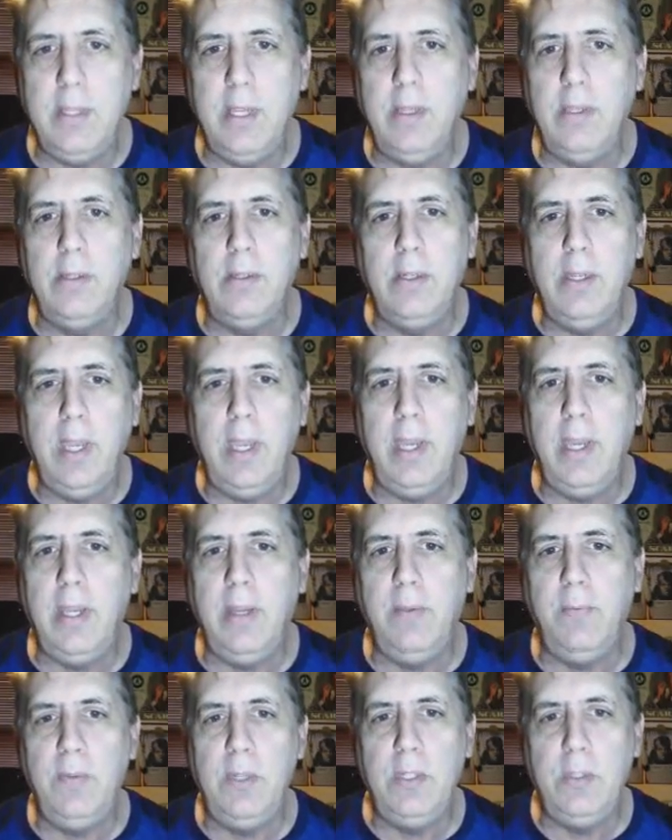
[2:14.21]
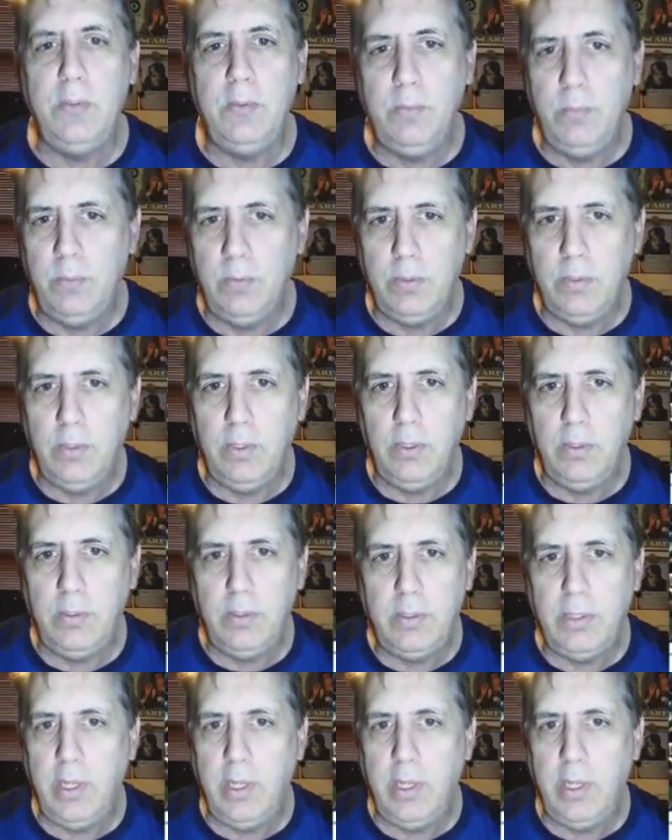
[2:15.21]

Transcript: that you'll get if you